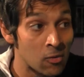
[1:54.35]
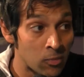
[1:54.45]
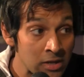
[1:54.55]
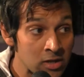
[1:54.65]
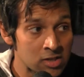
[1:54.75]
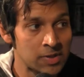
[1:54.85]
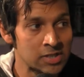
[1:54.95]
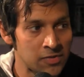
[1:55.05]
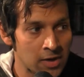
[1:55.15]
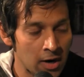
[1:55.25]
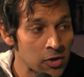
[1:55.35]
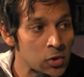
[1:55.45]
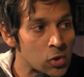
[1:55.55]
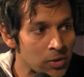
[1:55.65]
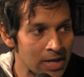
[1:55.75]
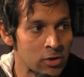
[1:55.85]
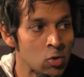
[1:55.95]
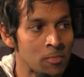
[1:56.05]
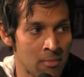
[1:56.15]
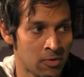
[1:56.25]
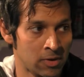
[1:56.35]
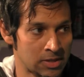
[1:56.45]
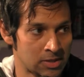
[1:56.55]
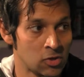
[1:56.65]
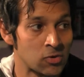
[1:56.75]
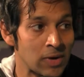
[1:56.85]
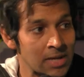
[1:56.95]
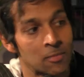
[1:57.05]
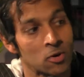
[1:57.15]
When you experience VR, you create new memories, you create